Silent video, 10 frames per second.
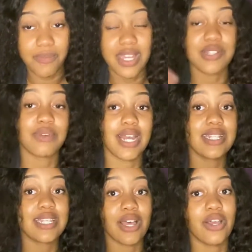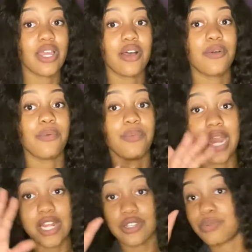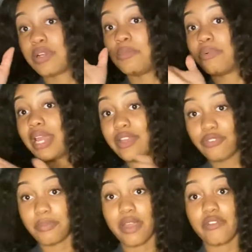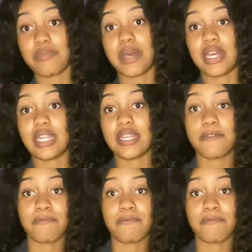Because when I tell y'all, when I just want a break from everybody,